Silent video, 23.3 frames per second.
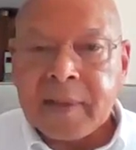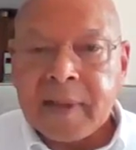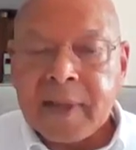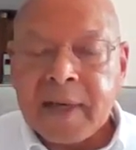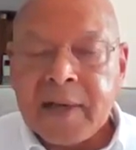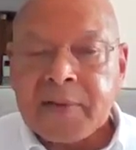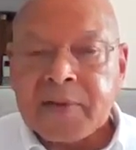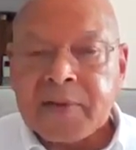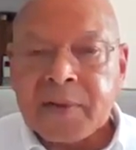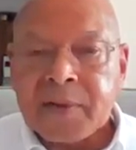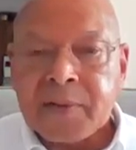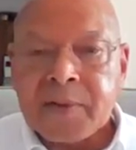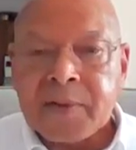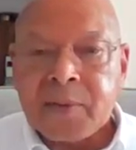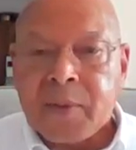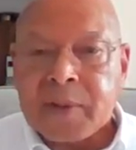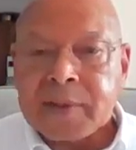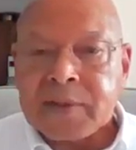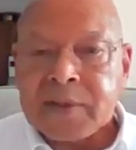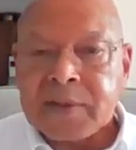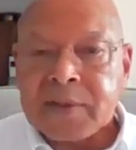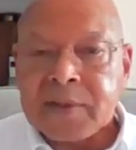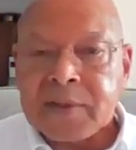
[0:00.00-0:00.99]
And so
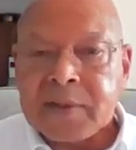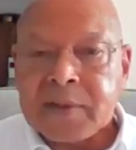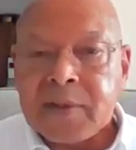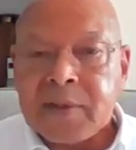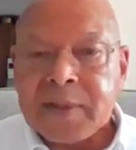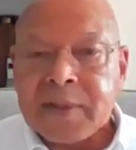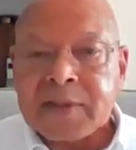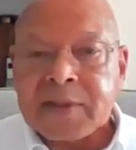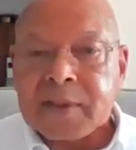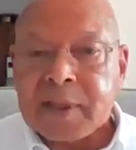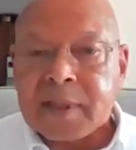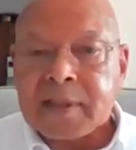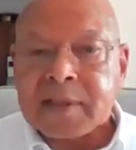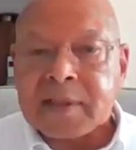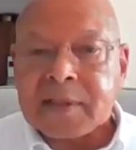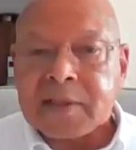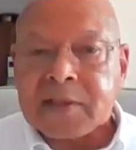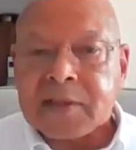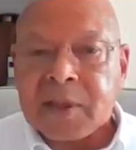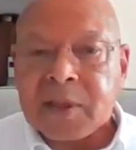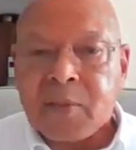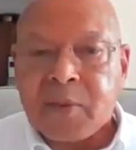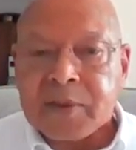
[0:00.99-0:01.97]
what you do is look
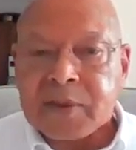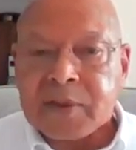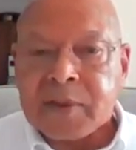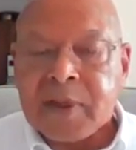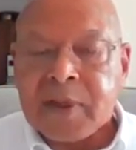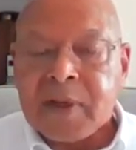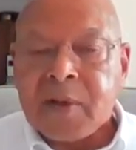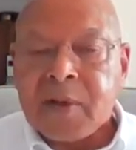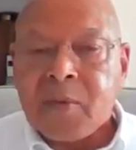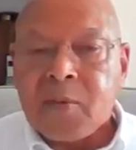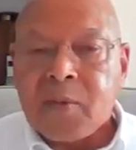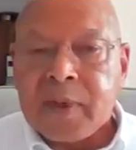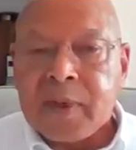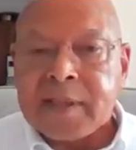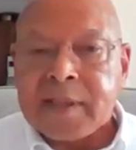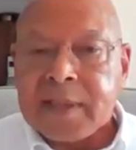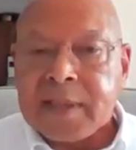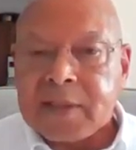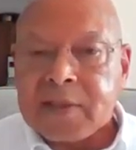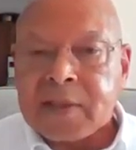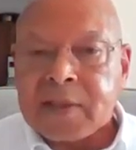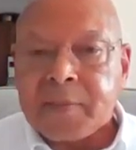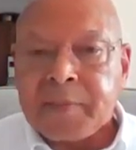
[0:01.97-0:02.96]
to see which one
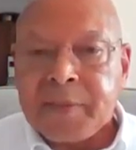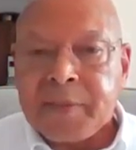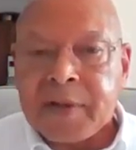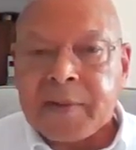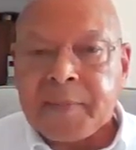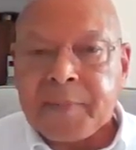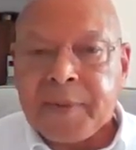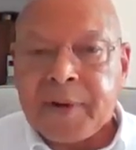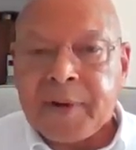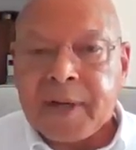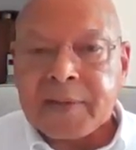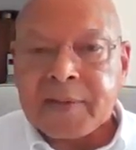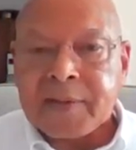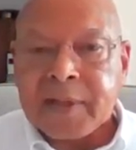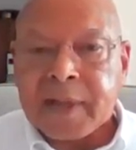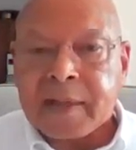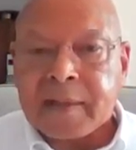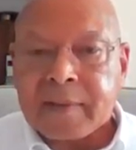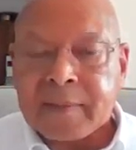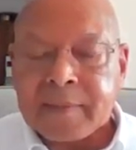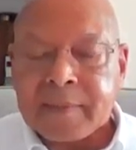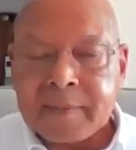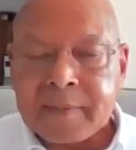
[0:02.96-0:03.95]
is a better project.